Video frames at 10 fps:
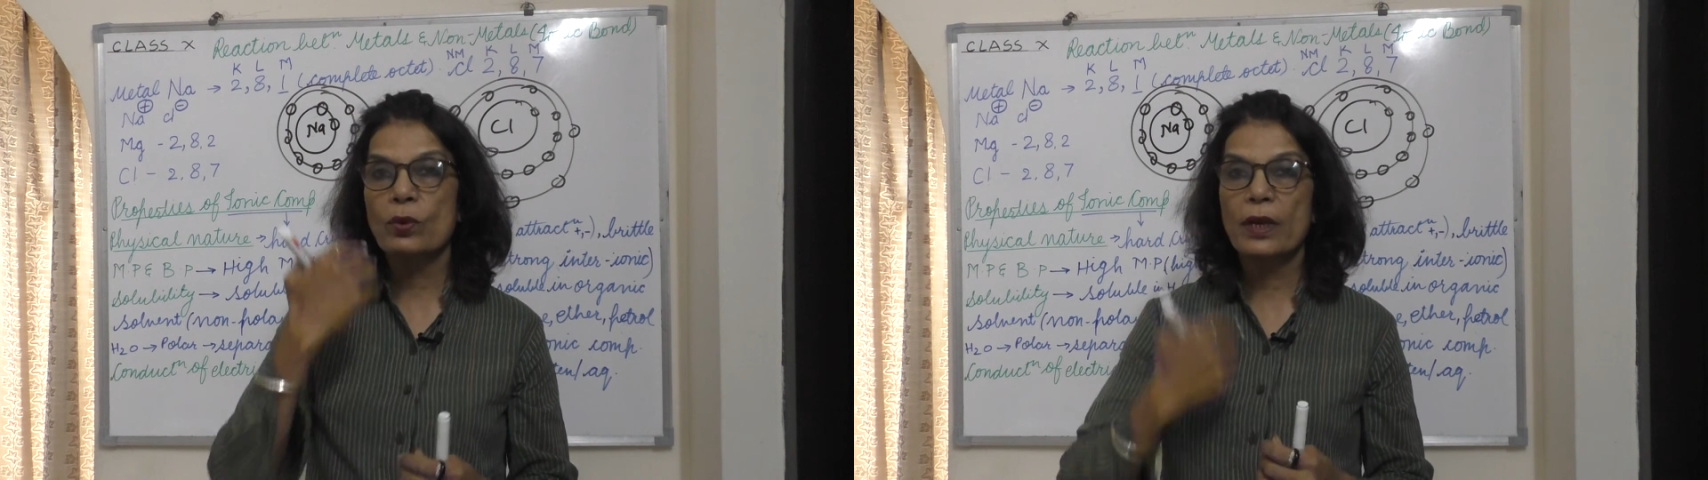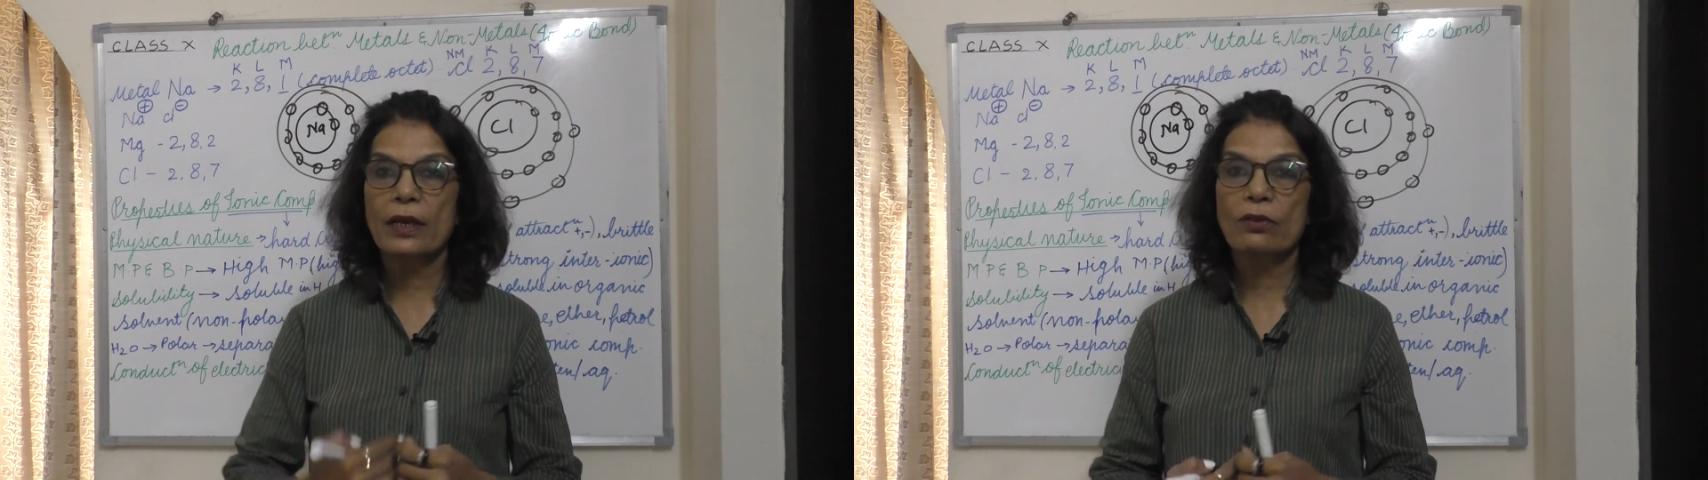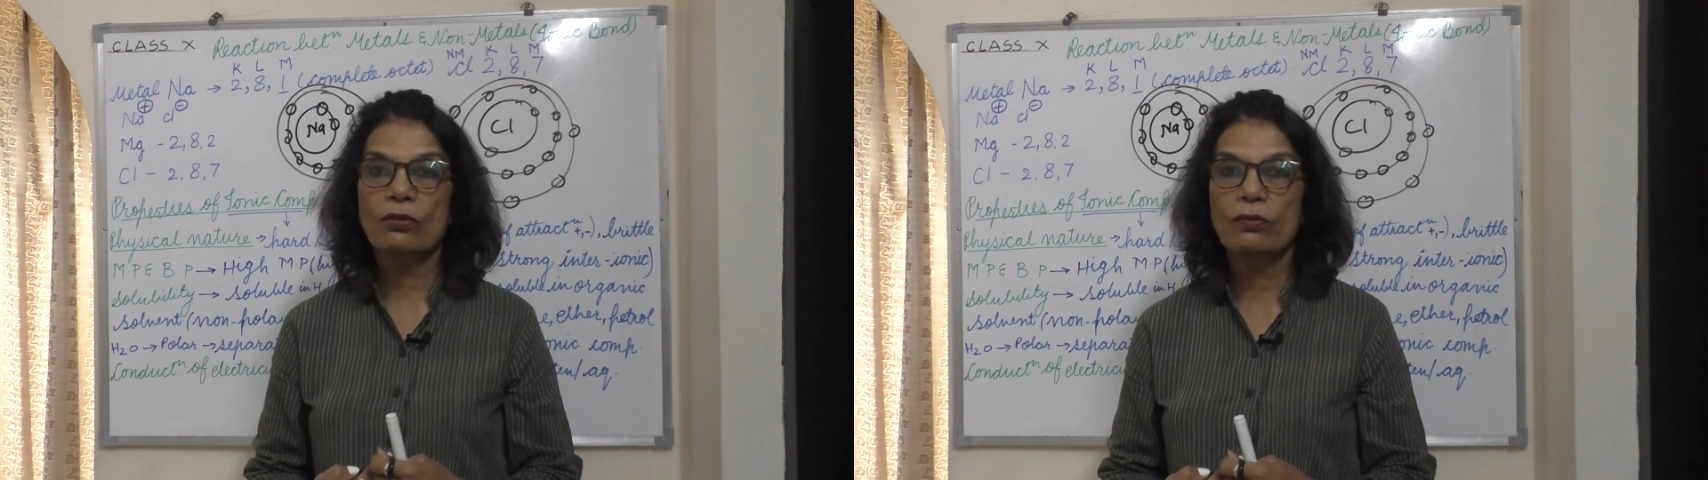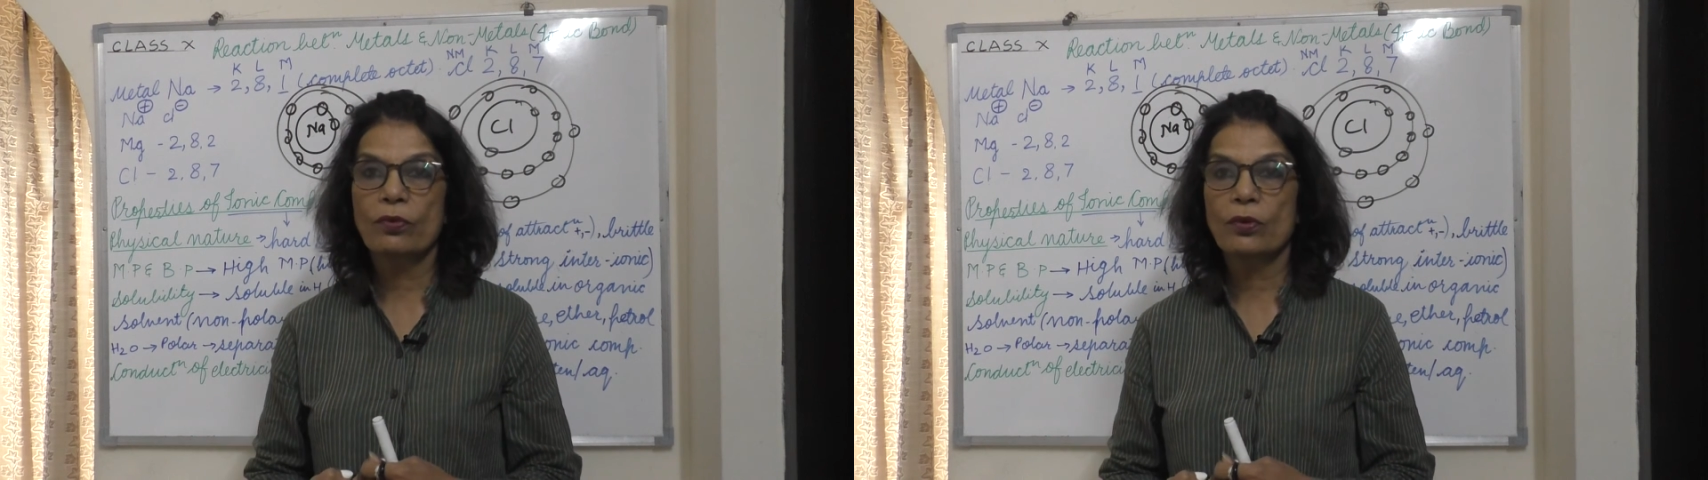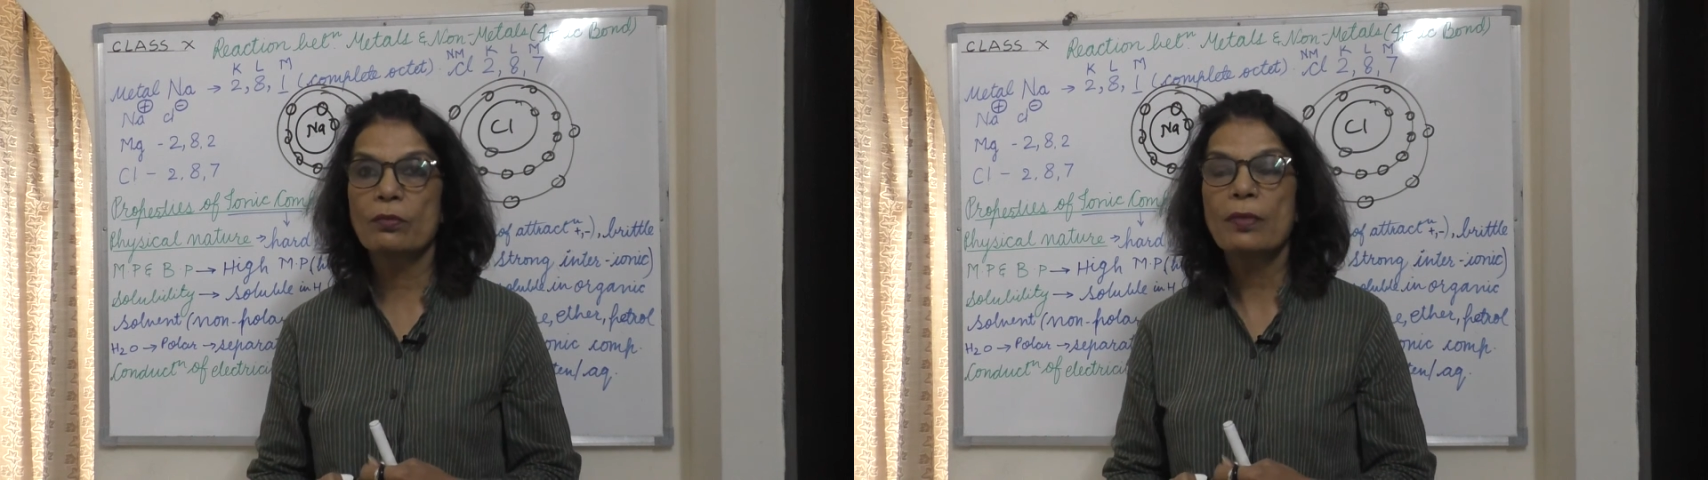electron
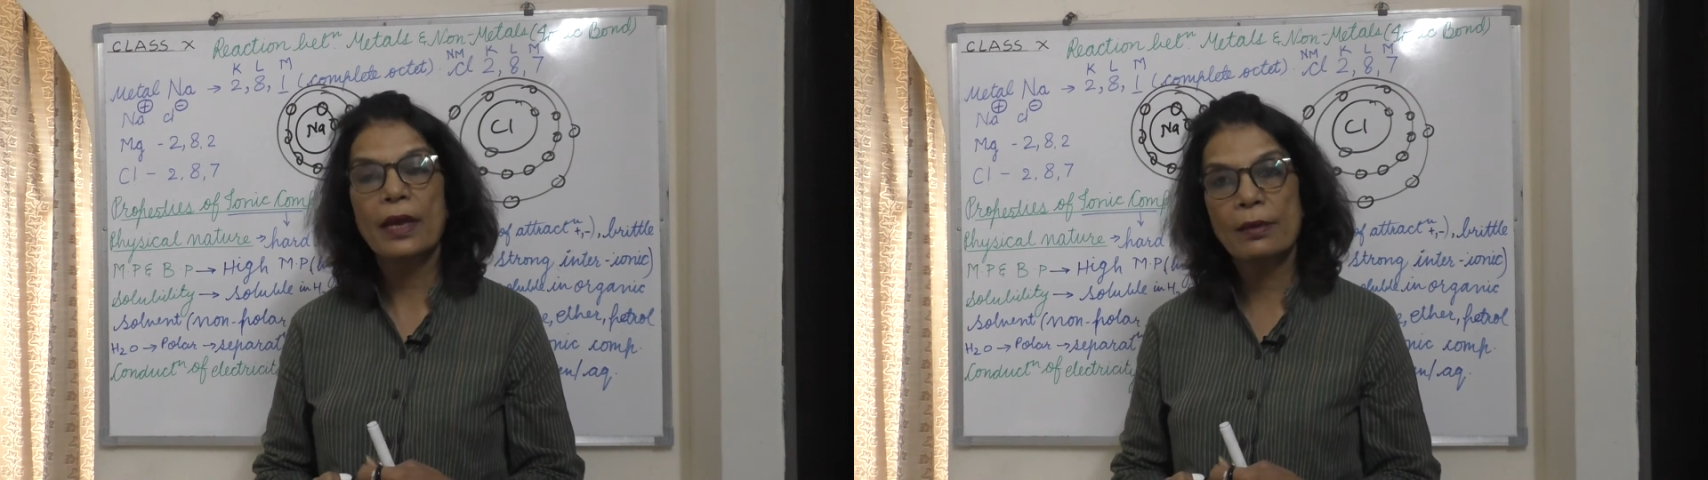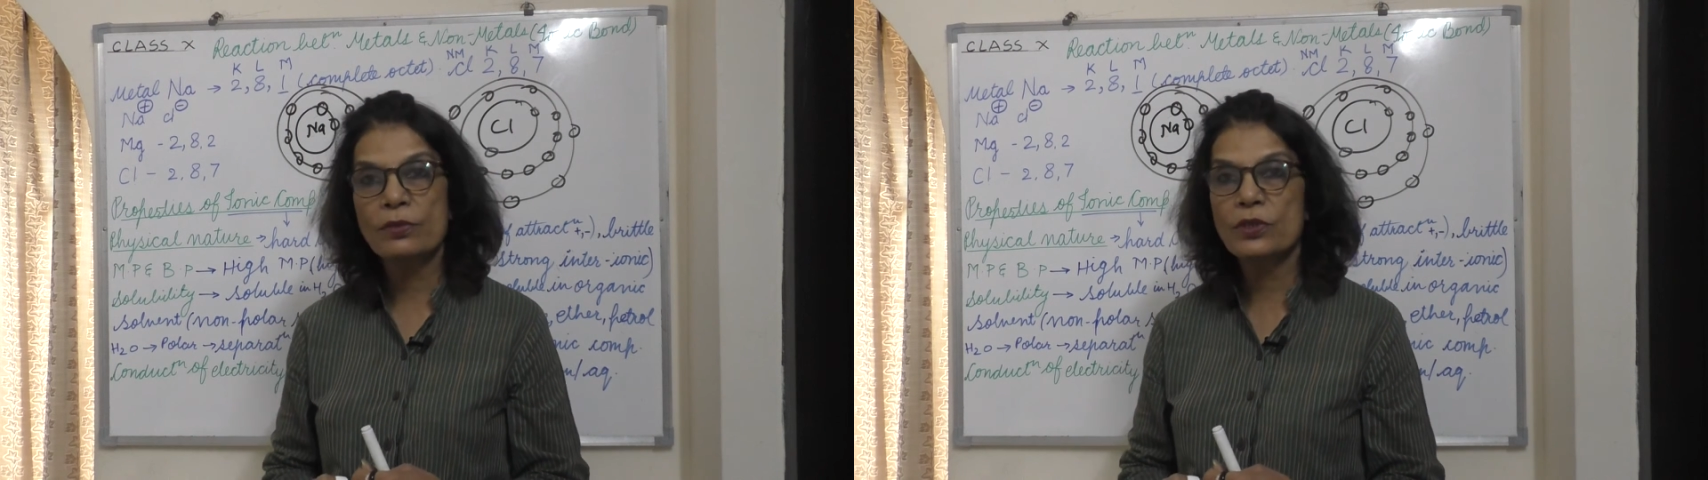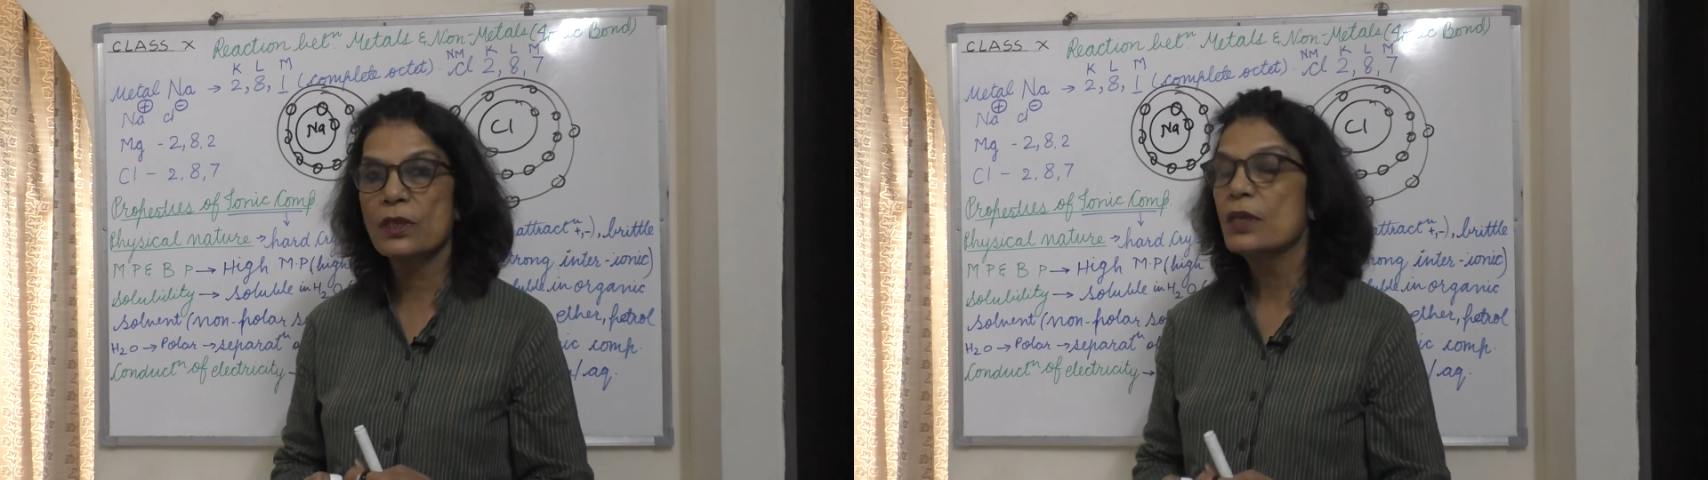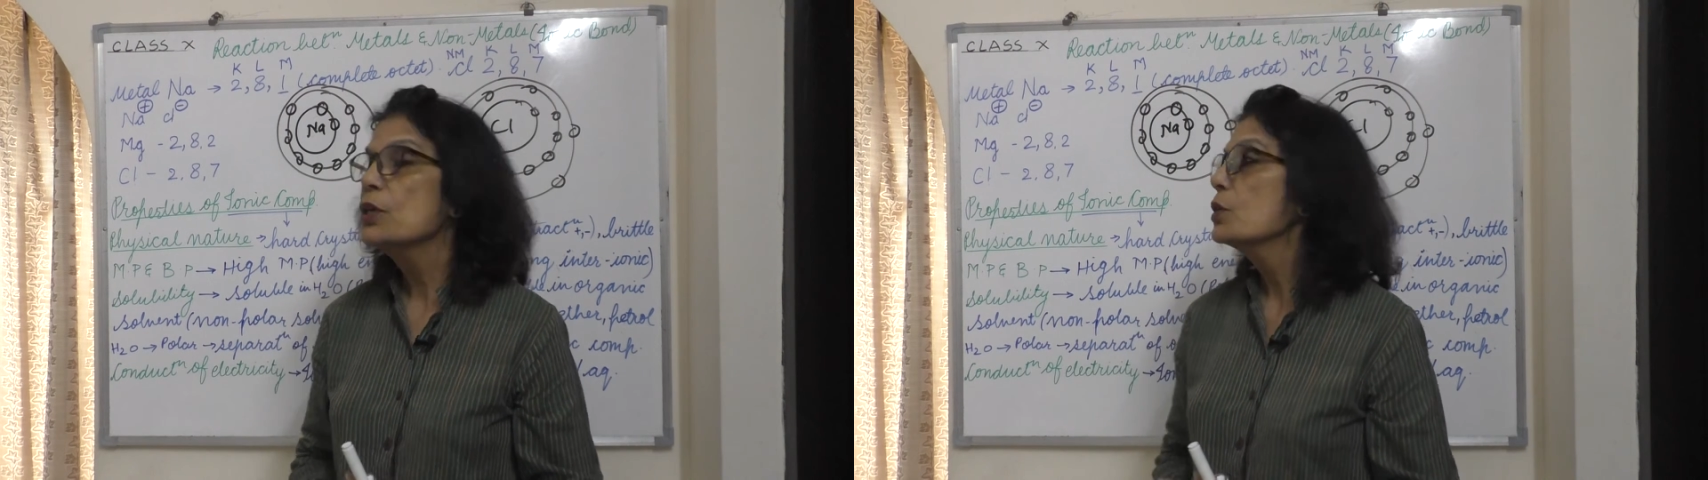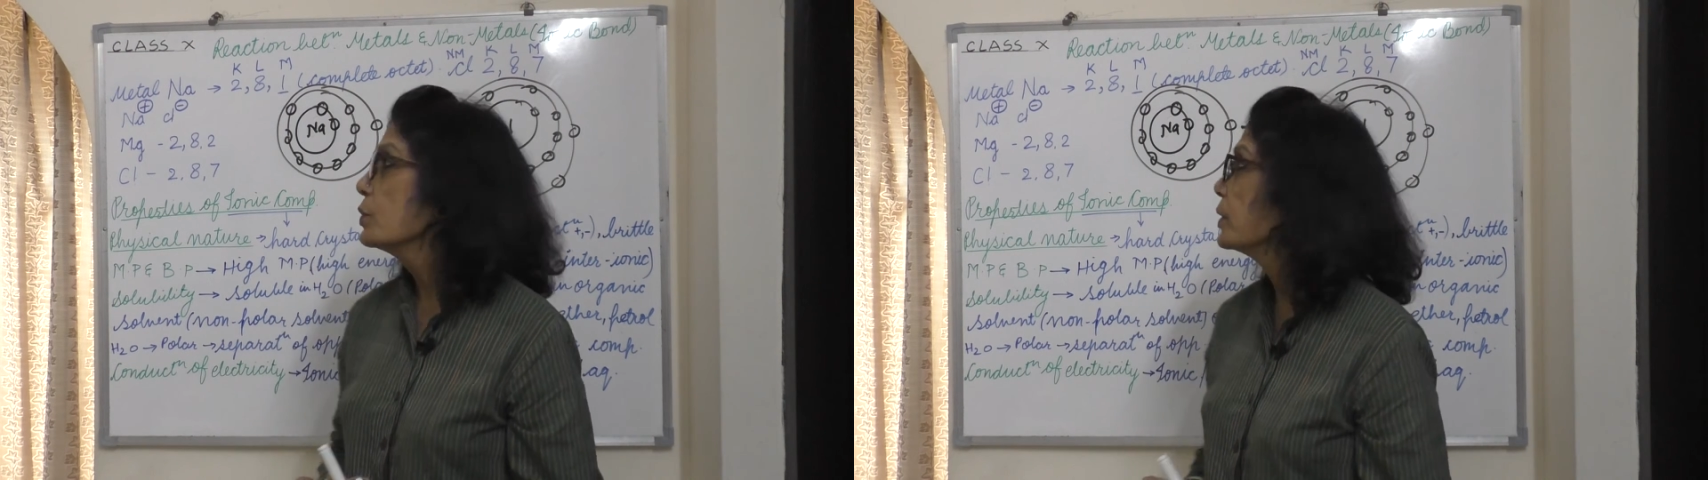from Mg. So